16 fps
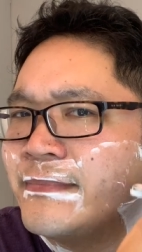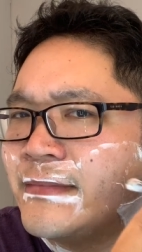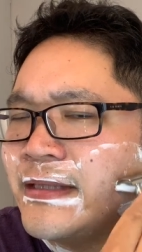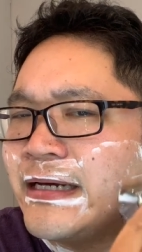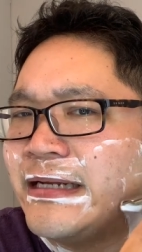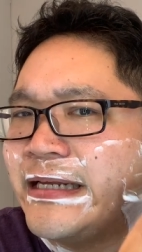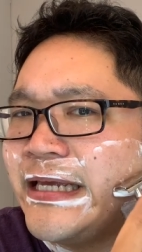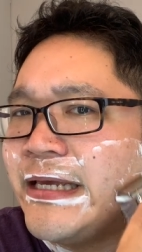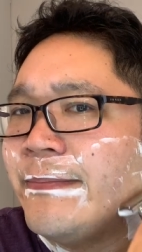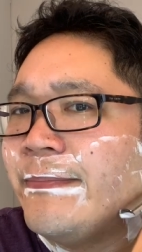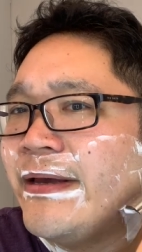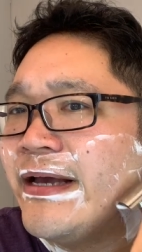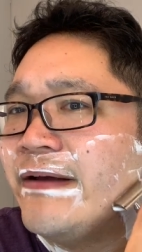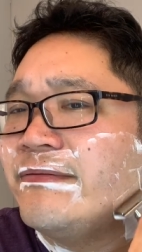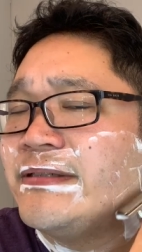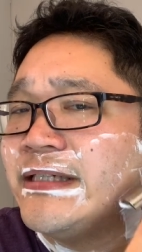on
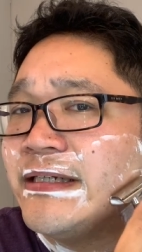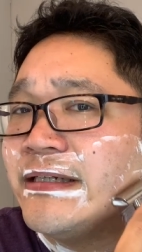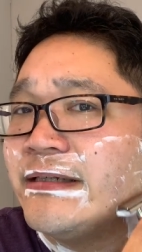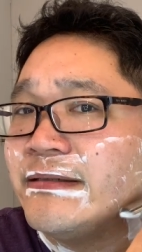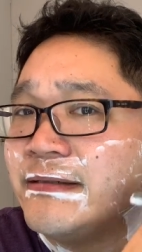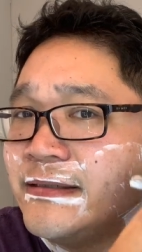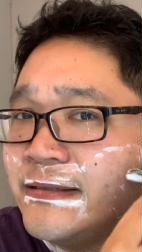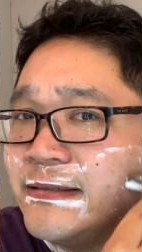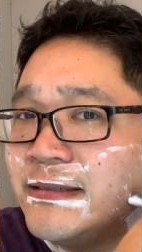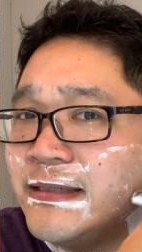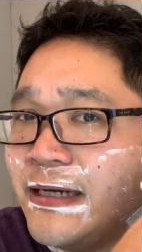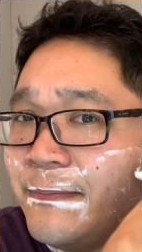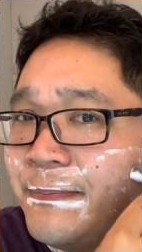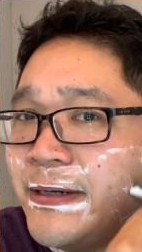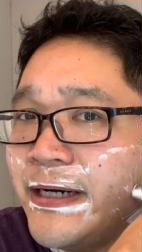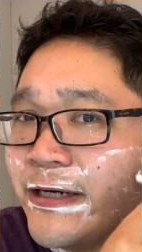eBay I've seen it,
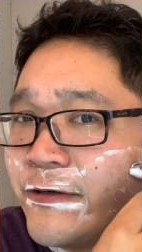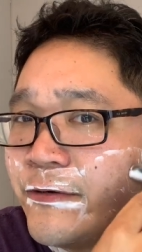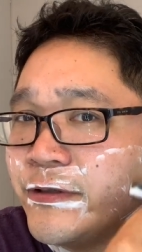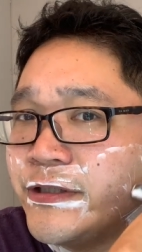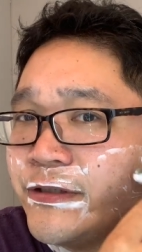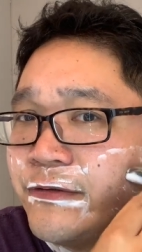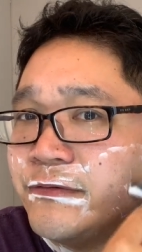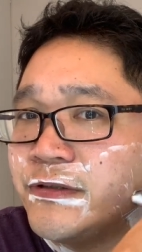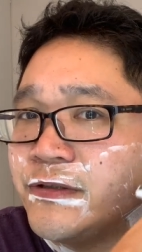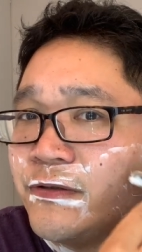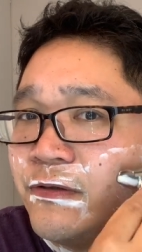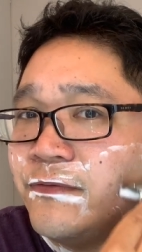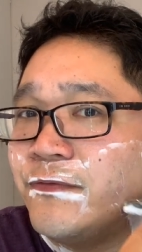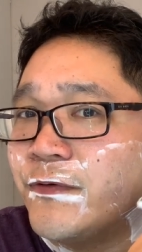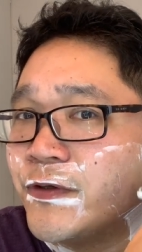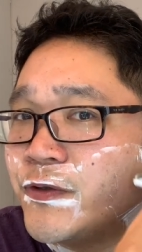a puck or two
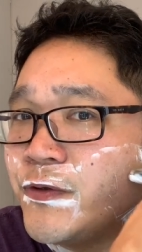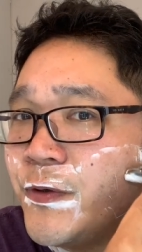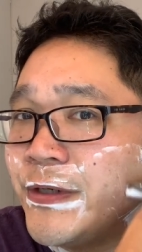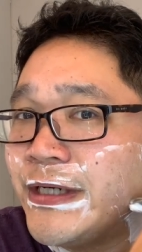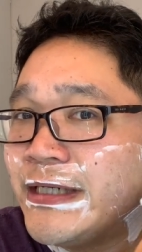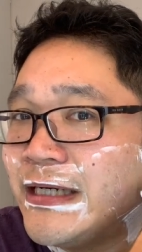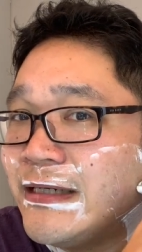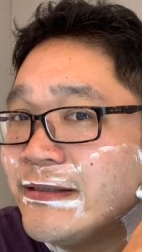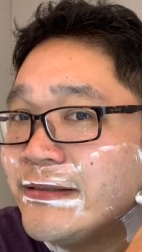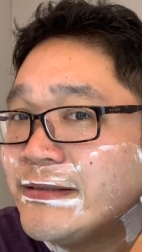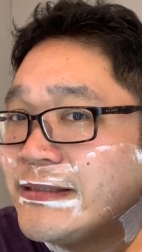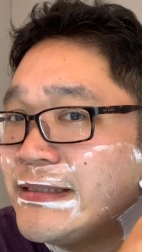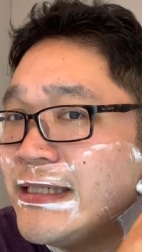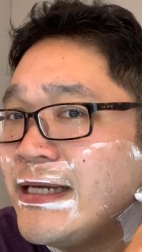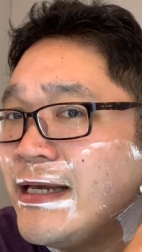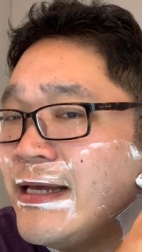sold for
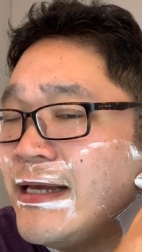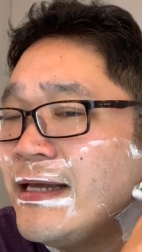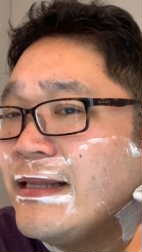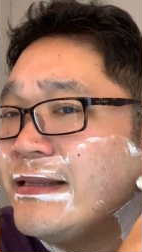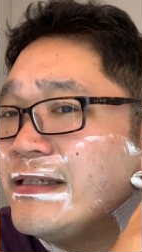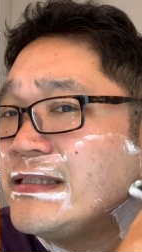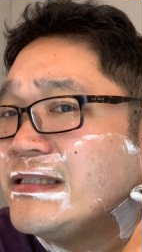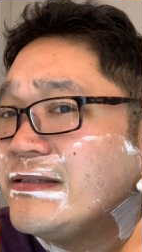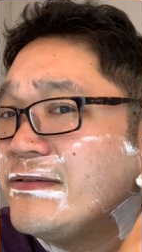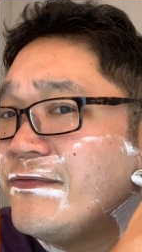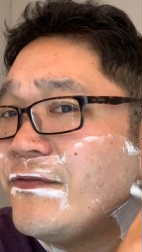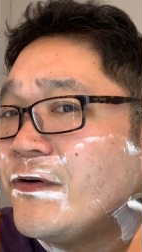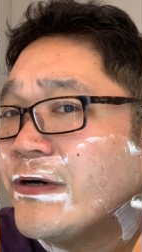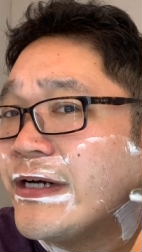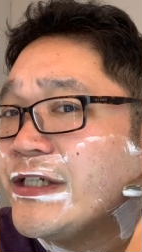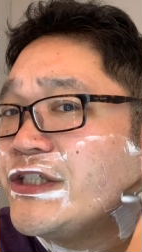$20. This is
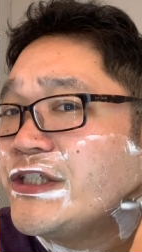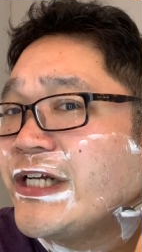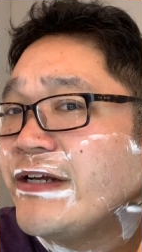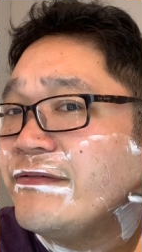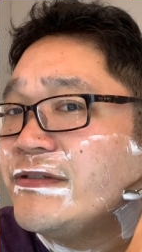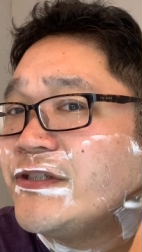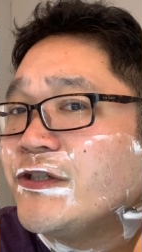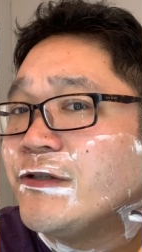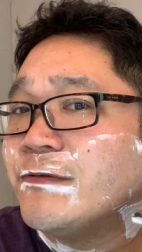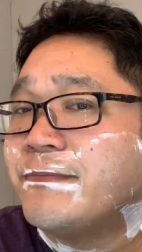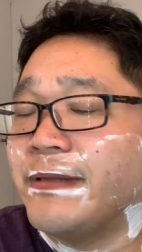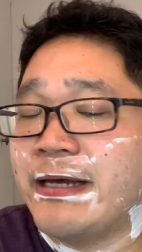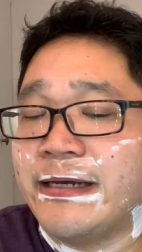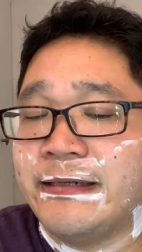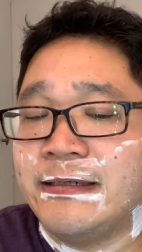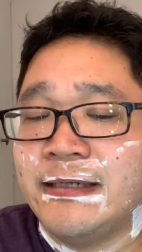for a shave soap
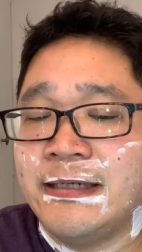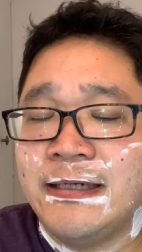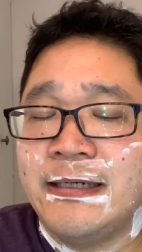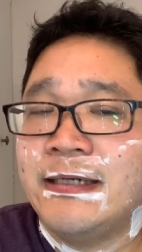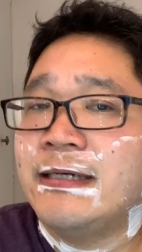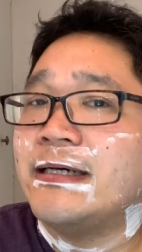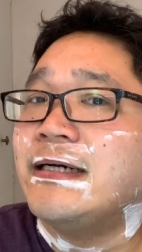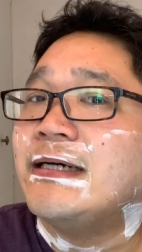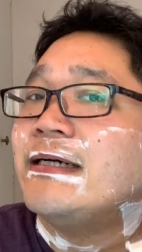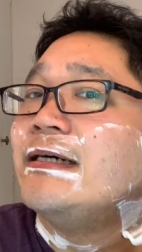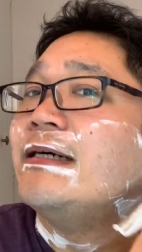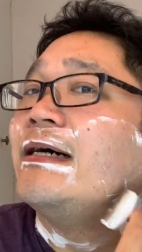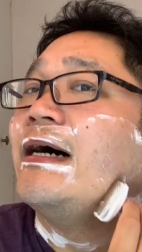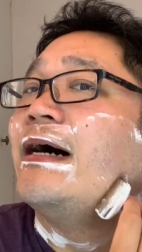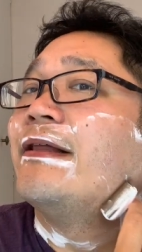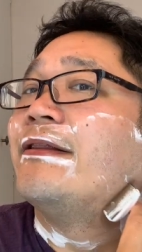that uh,
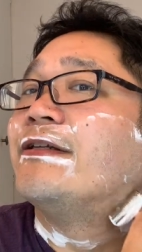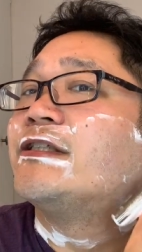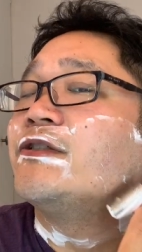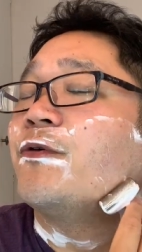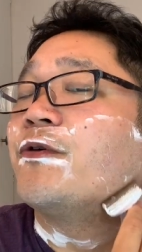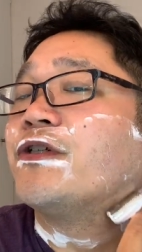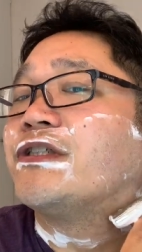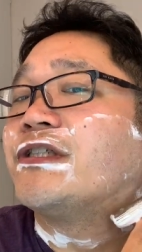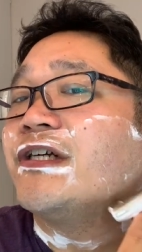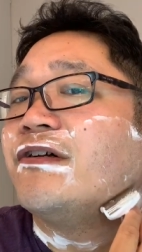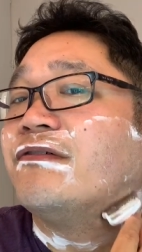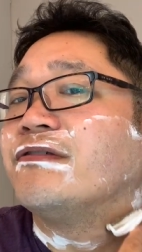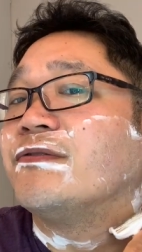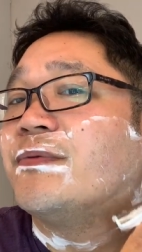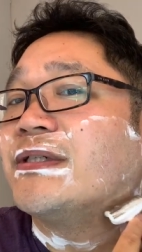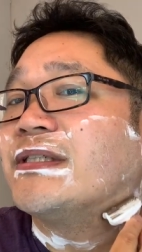on the store
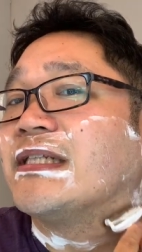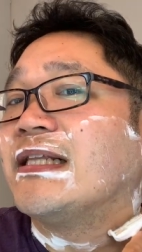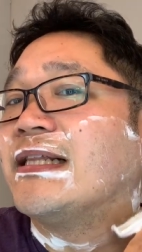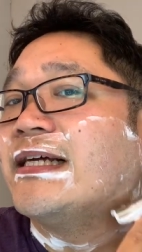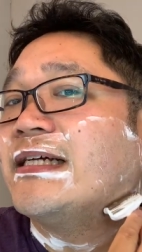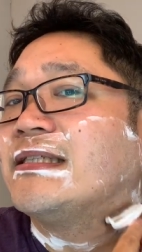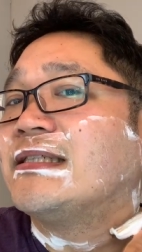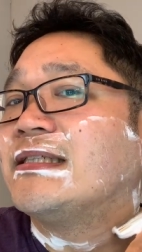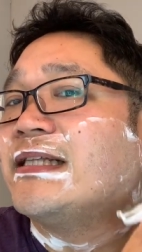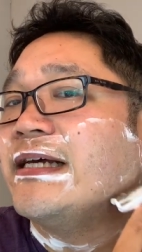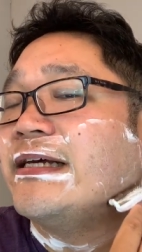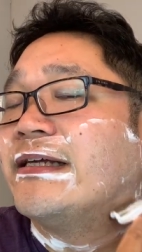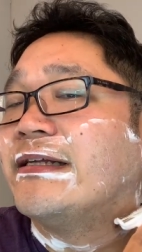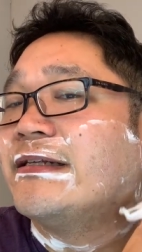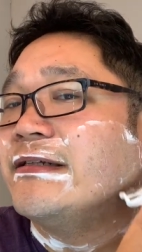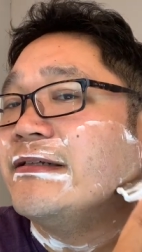shelves was less
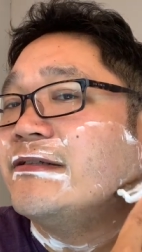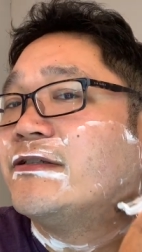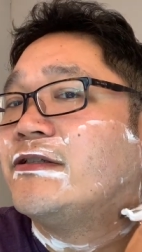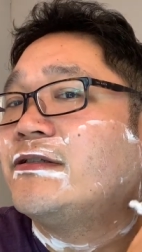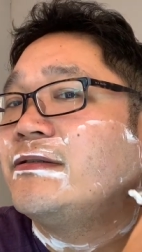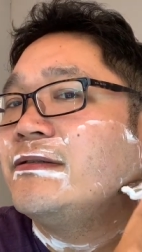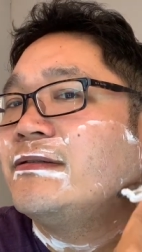than